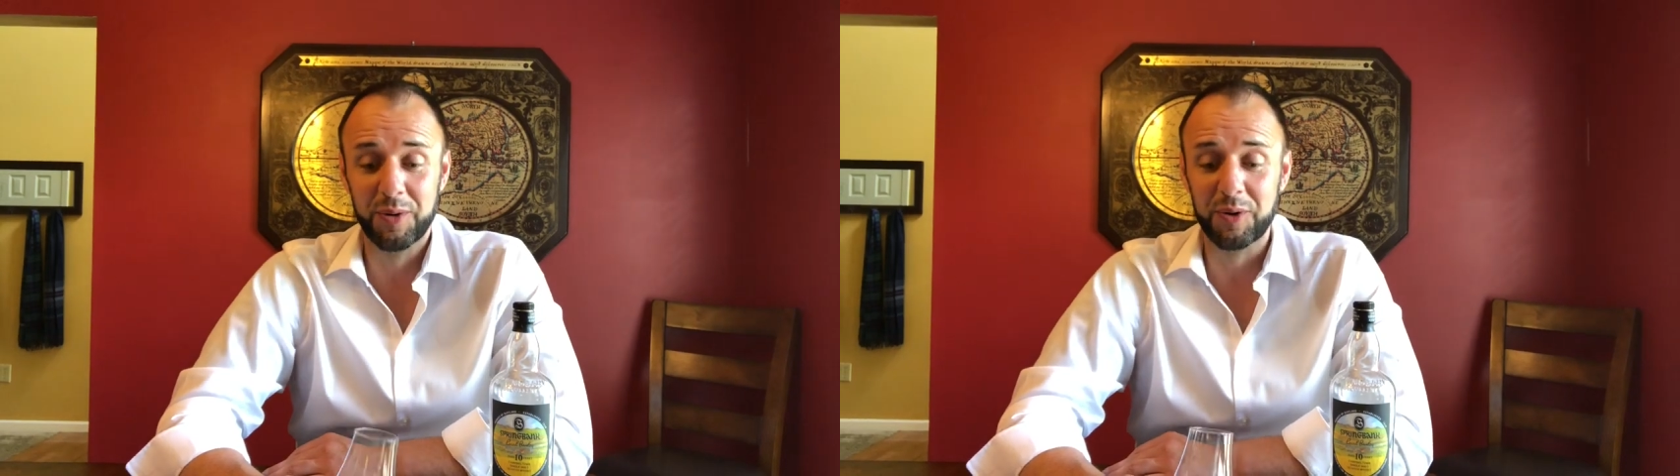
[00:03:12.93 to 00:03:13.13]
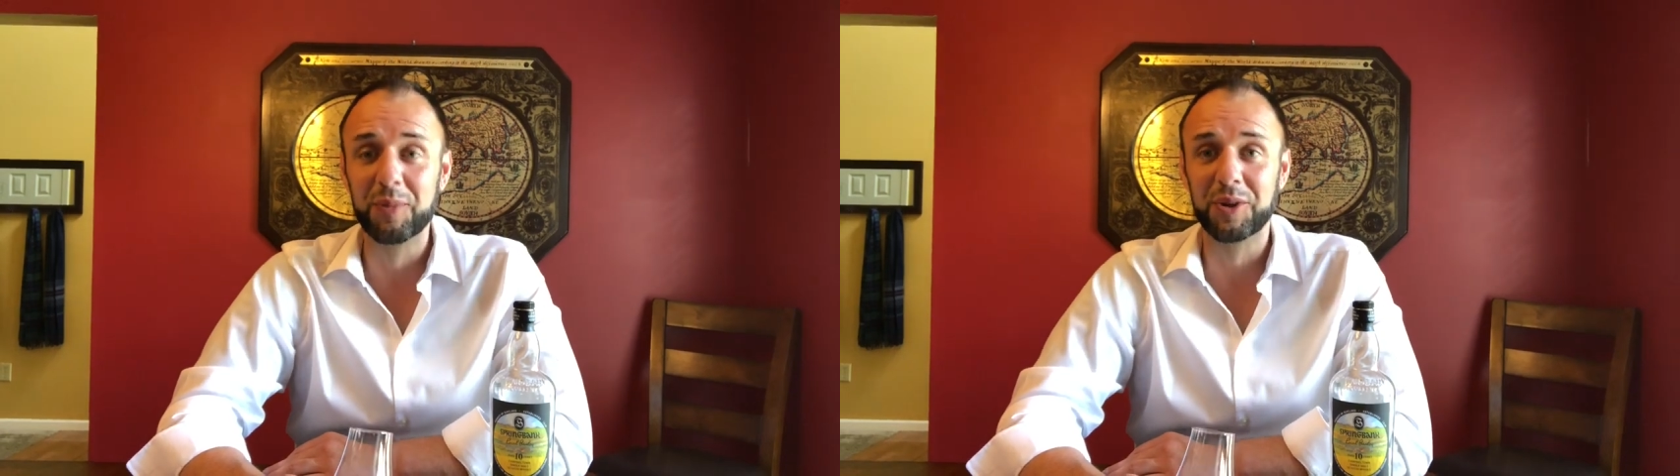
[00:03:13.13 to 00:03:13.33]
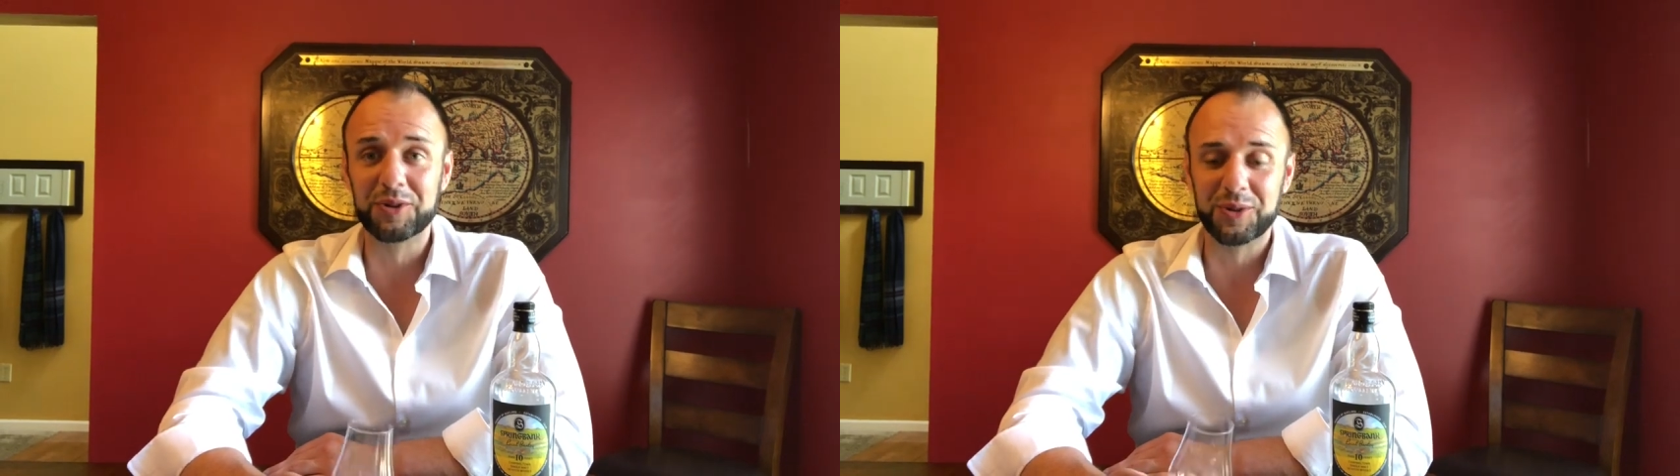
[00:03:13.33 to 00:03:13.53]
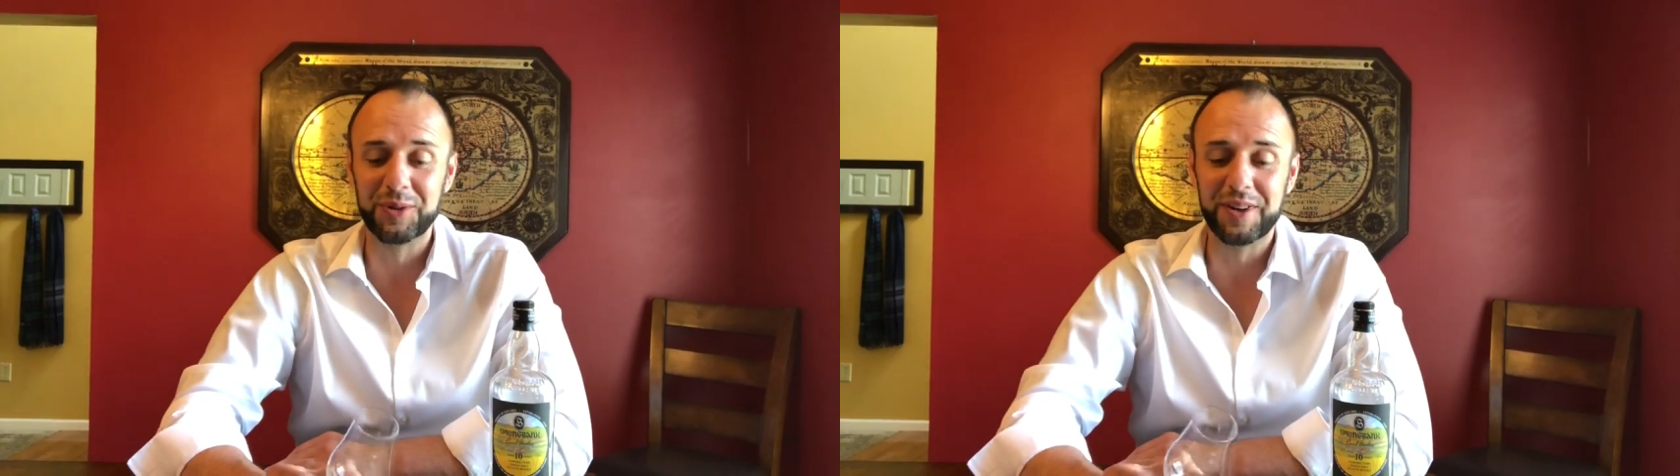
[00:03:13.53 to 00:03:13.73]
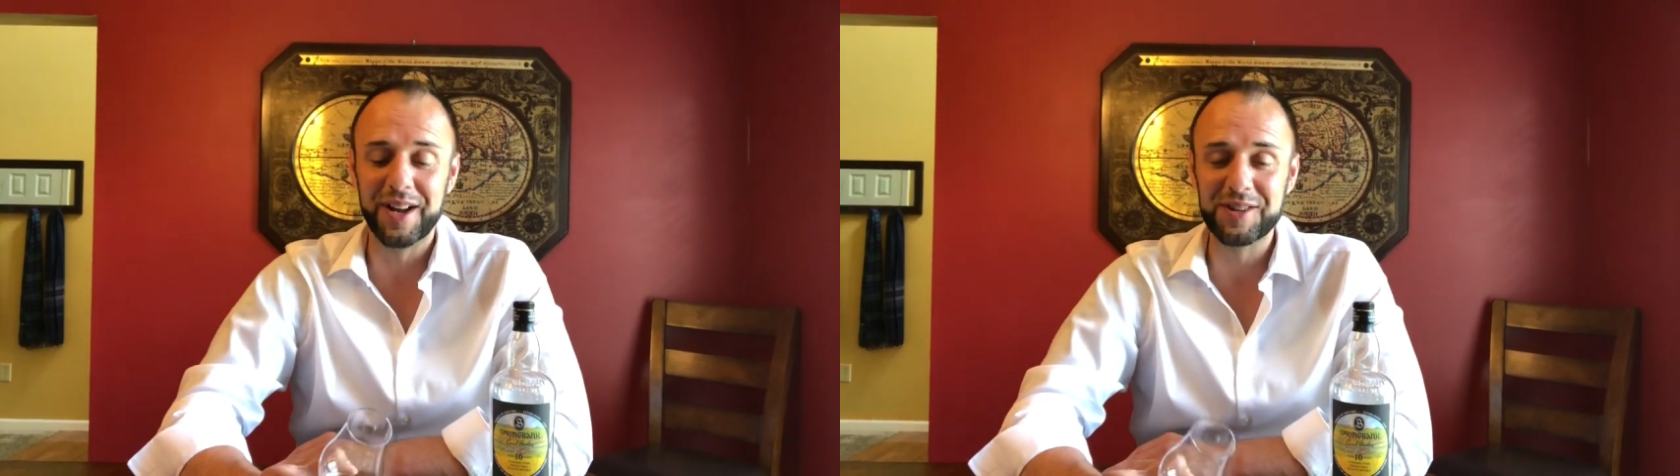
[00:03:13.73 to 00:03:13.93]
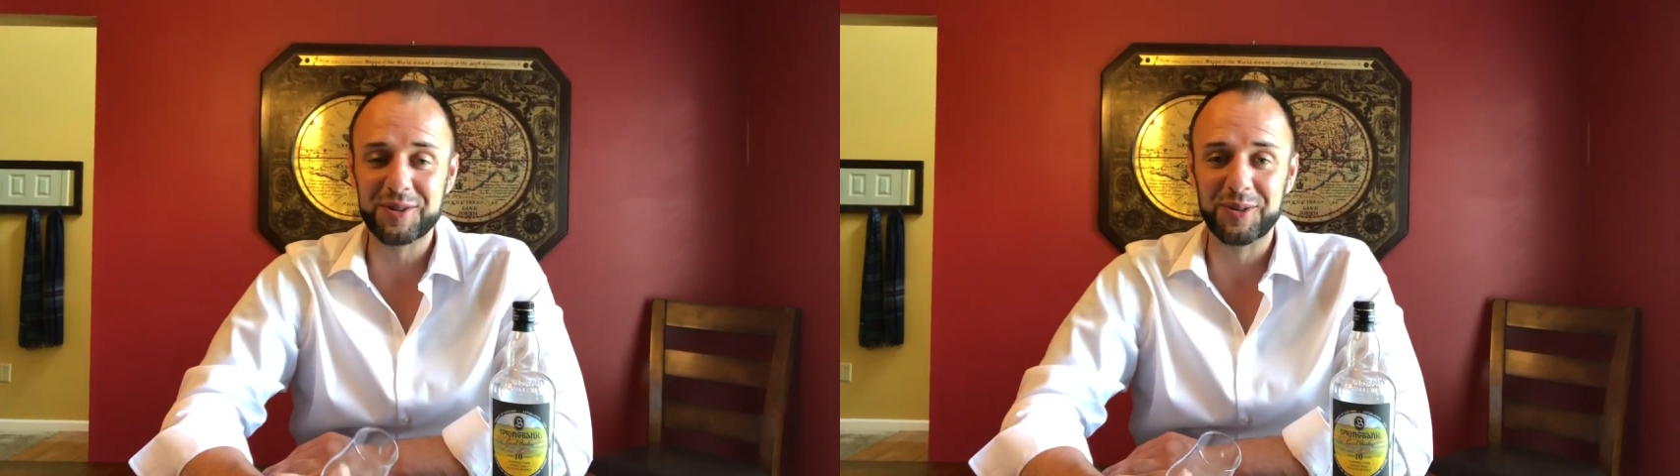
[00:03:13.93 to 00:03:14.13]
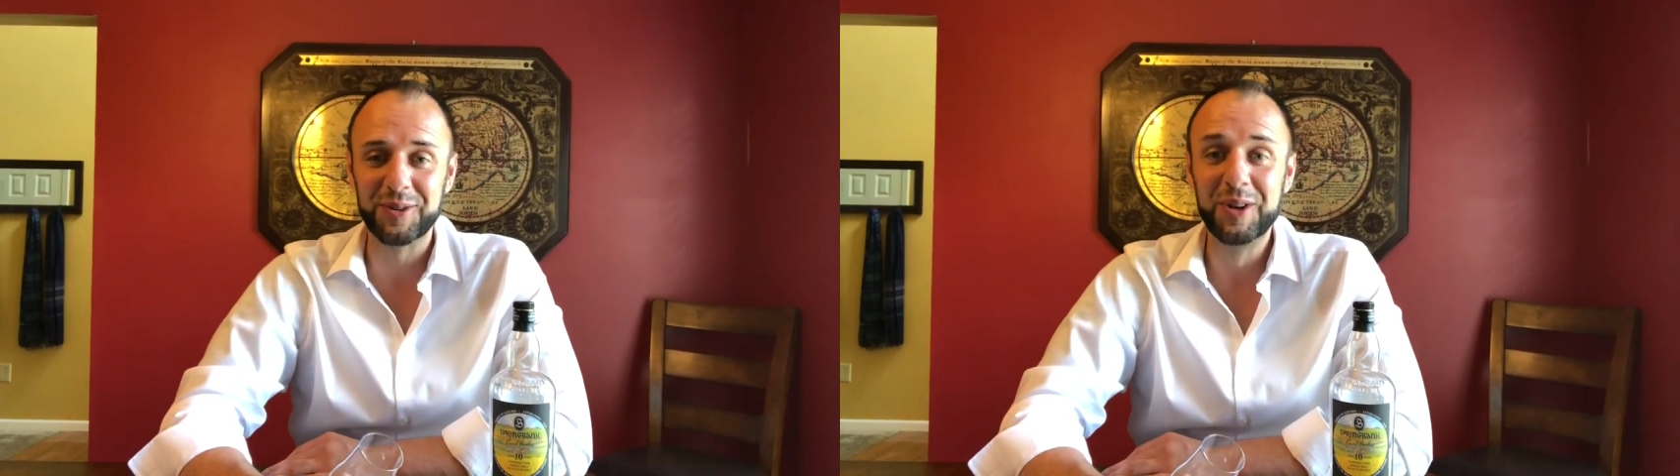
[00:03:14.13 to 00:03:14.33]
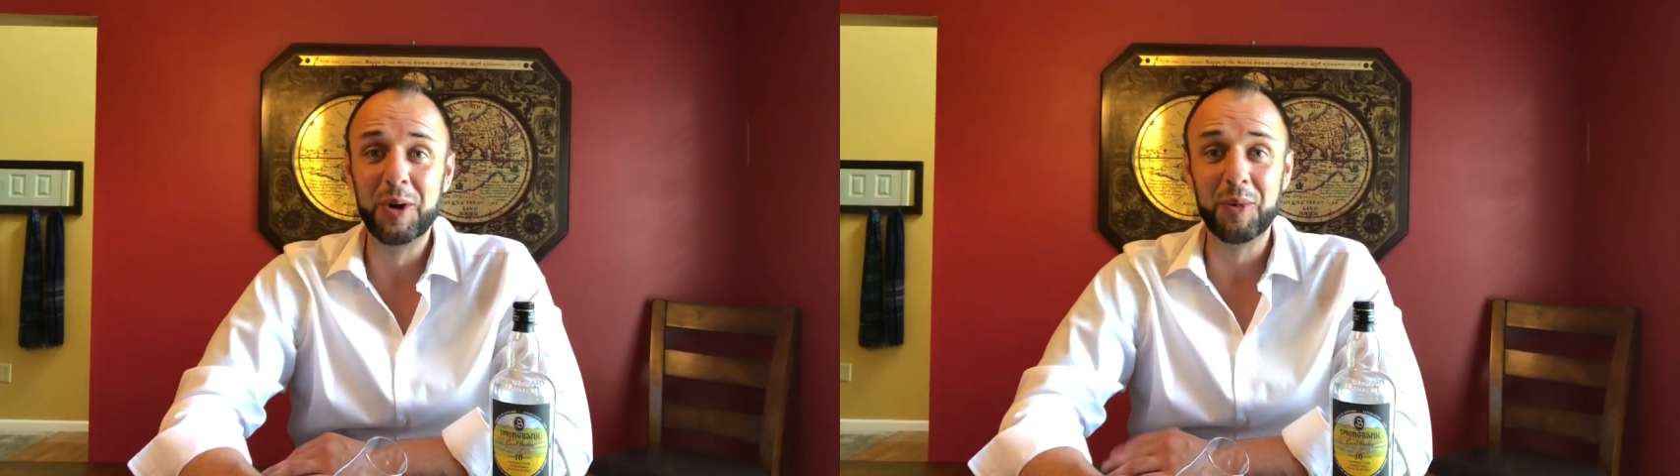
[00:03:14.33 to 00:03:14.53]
were in middle school and high school.